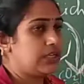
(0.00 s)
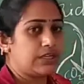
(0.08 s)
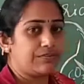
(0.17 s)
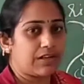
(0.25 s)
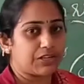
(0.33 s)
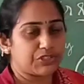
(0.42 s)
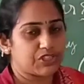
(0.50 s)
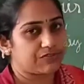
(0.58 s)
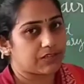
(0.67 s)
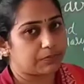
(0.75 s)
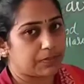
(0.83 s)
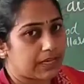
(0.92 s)
Function of
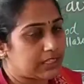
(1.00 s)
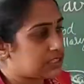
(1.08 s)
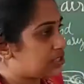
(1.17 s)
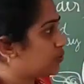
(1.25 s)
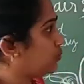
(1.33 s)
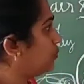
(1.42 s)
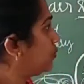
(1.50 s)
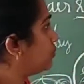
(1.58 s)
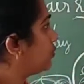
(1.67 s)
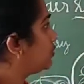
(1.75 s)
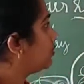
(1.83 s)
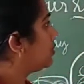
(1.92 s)
rib cage is
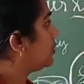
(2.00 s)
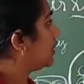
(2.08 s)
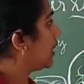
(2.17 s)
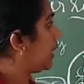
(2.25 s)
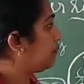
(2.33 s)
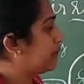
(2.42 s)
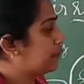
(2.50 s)
to help